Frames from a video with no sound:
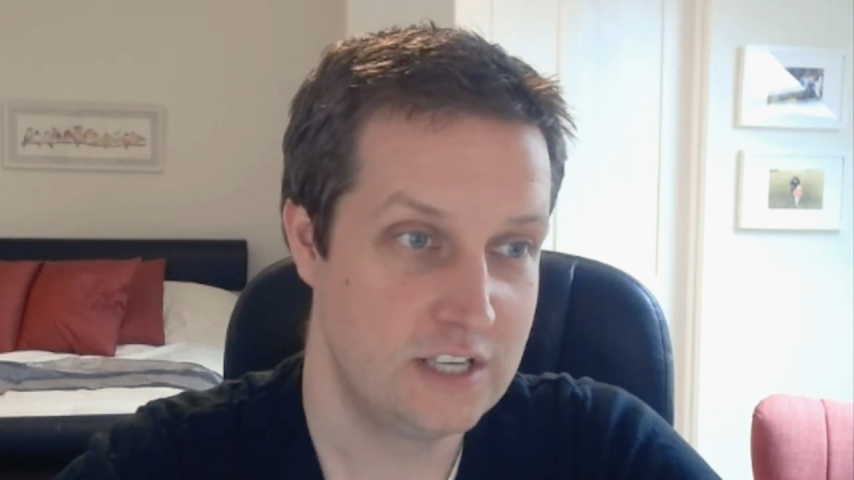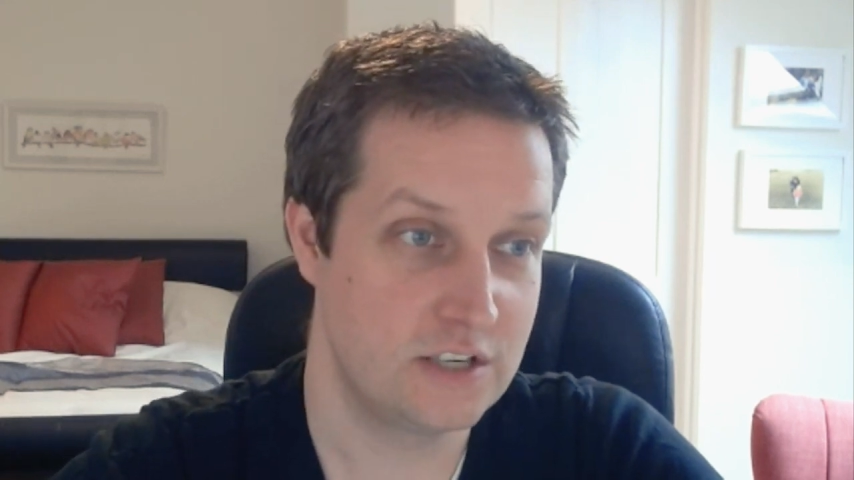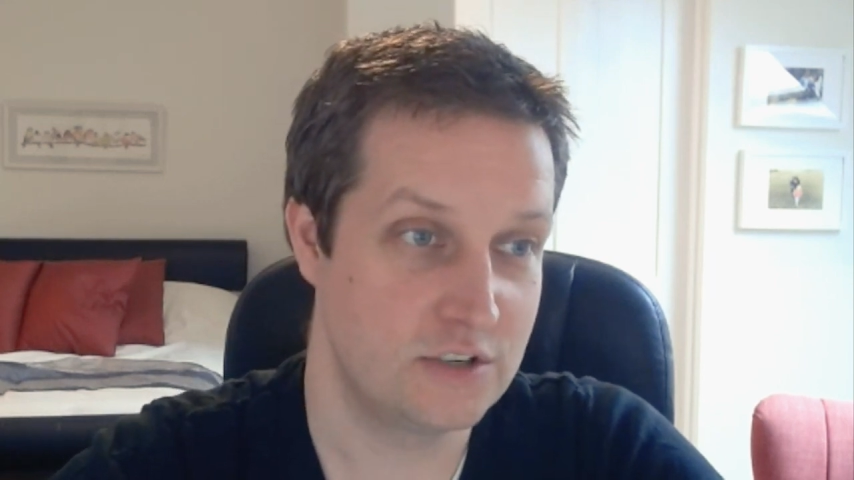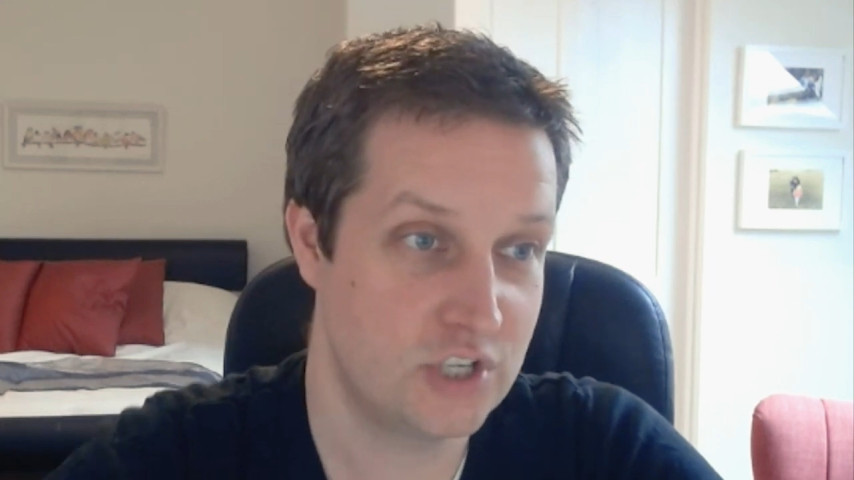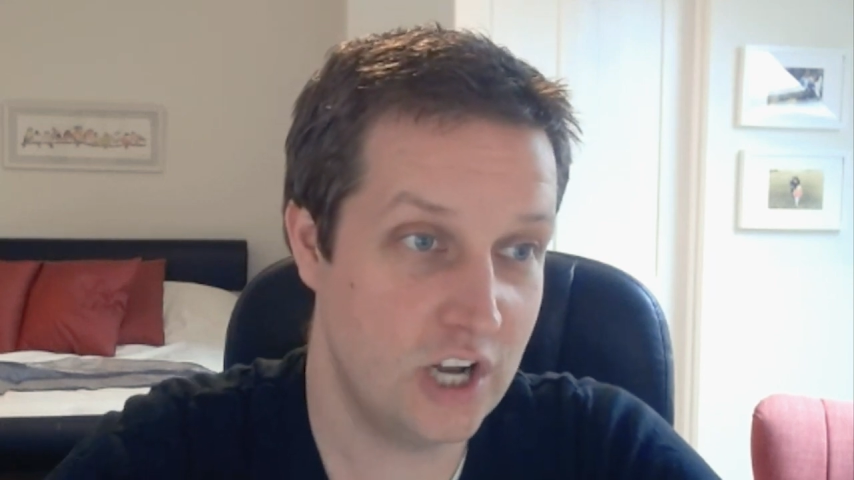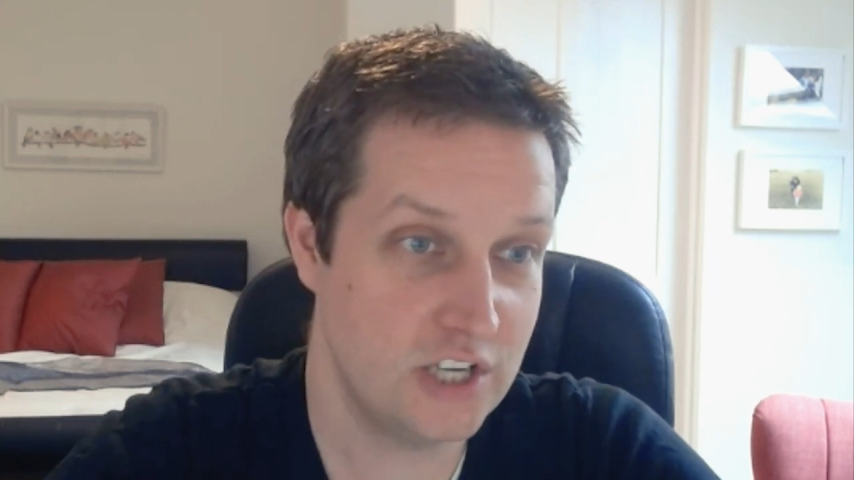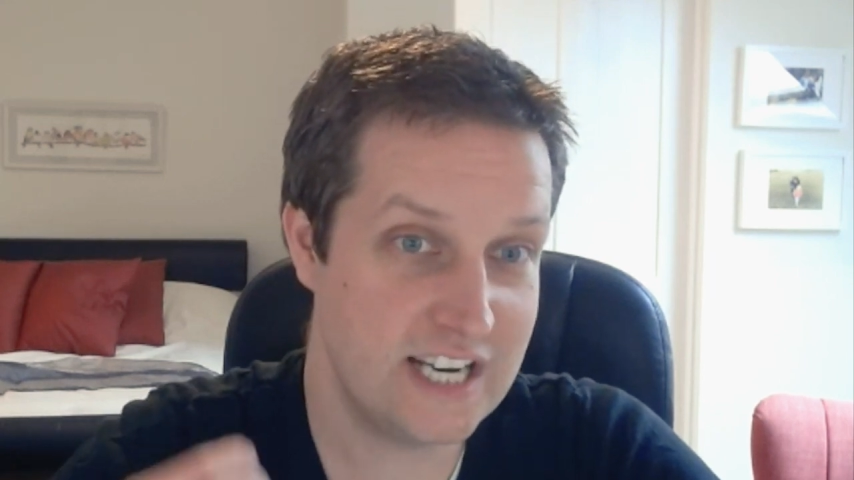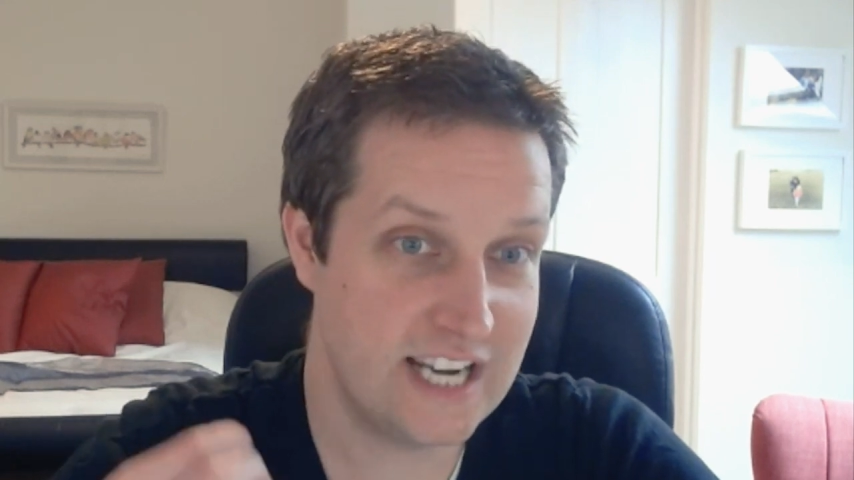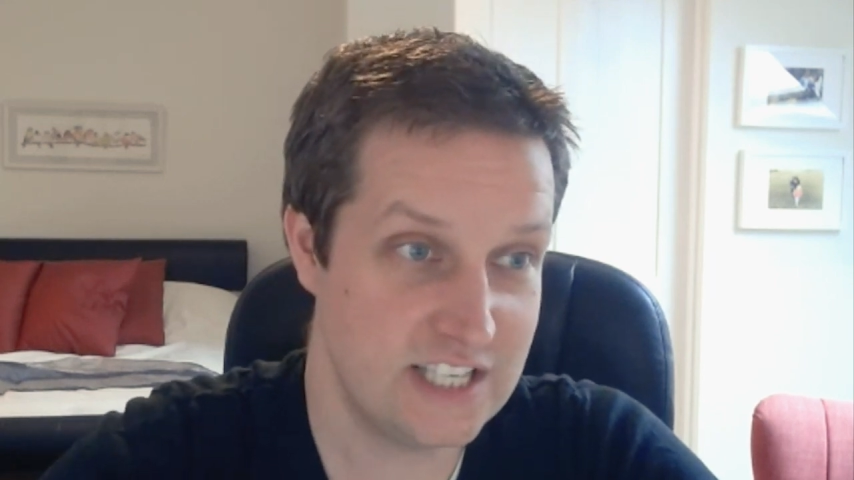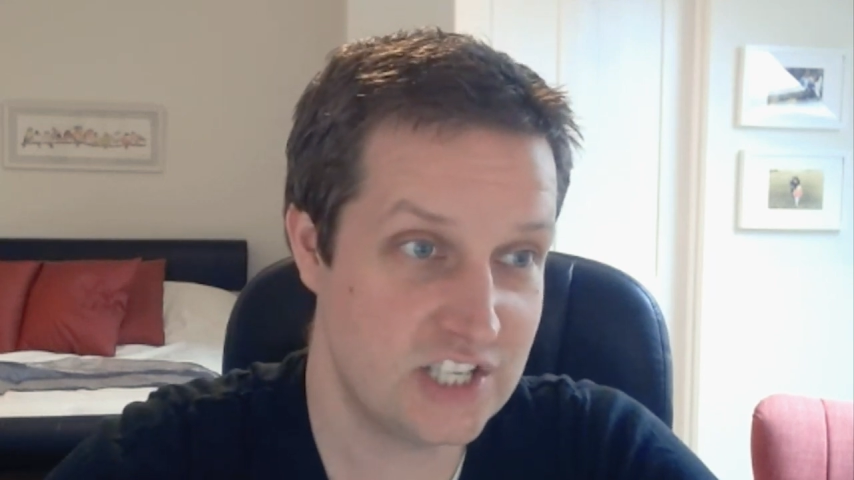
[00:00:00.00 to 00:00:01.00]
So
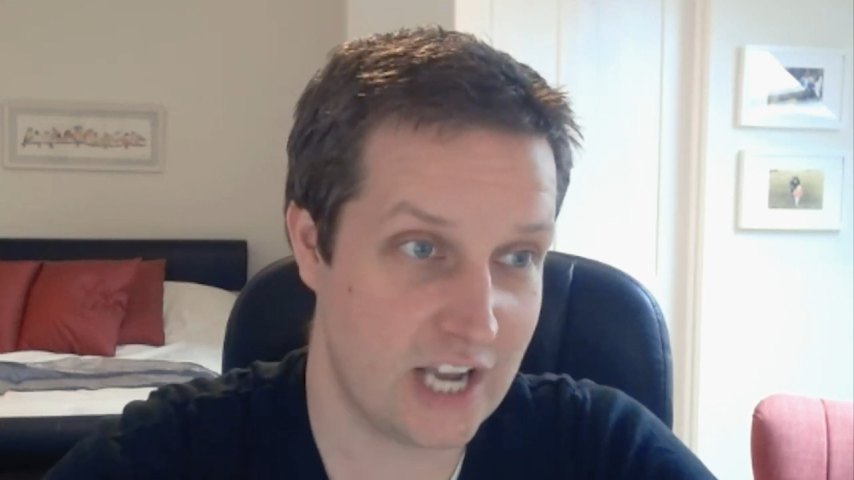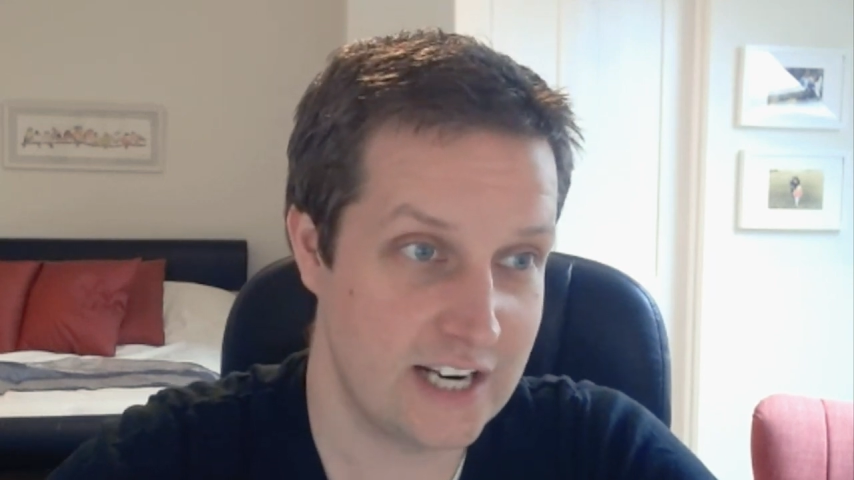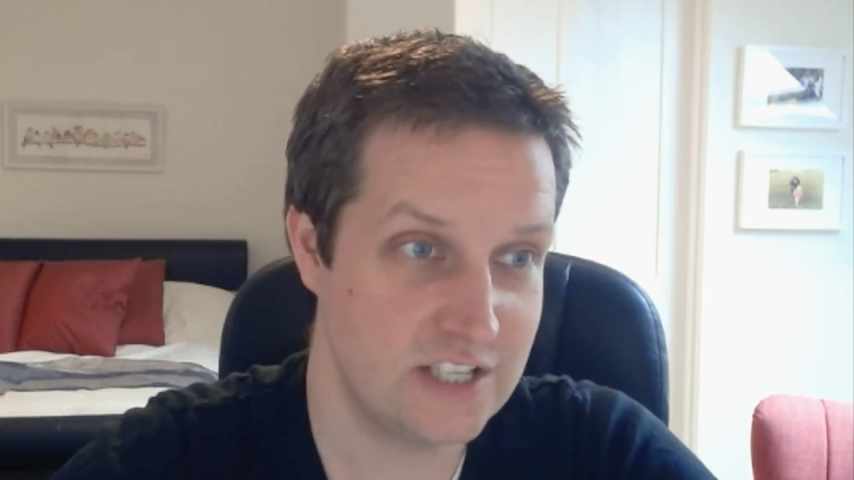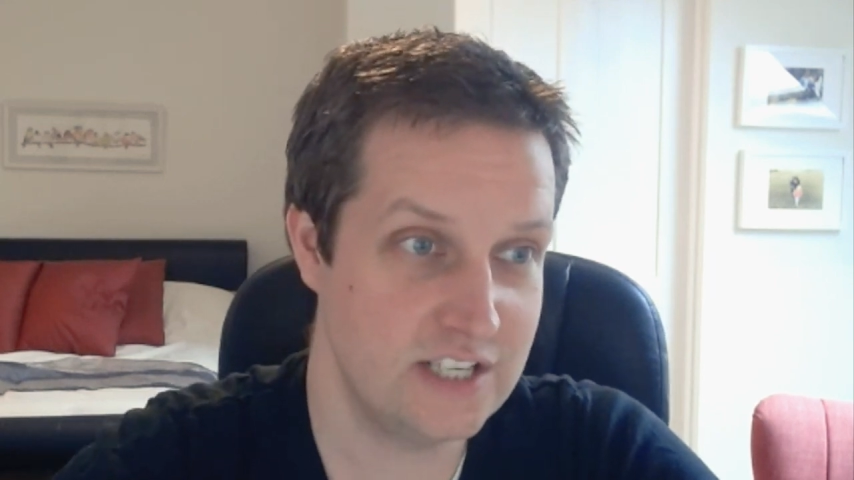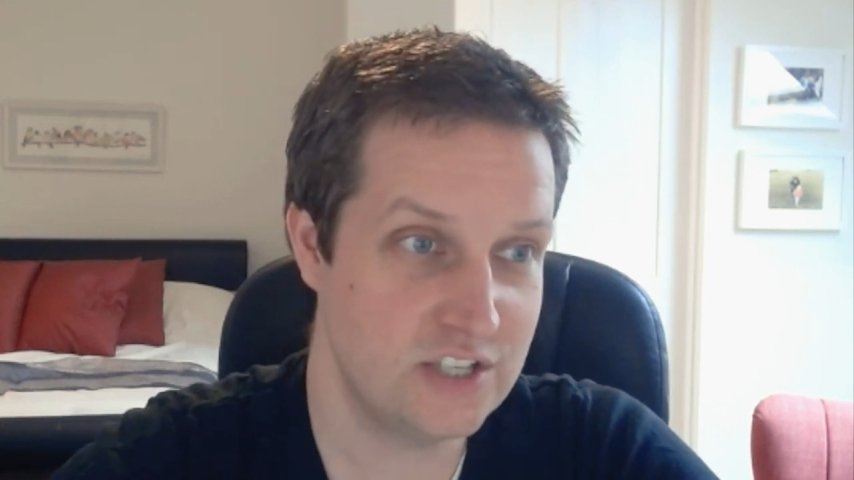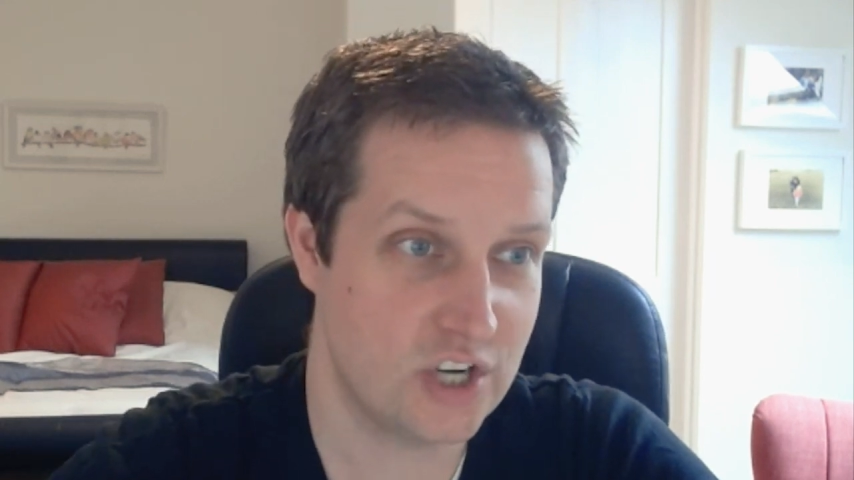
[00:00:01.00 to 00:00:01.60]
charging is challenging.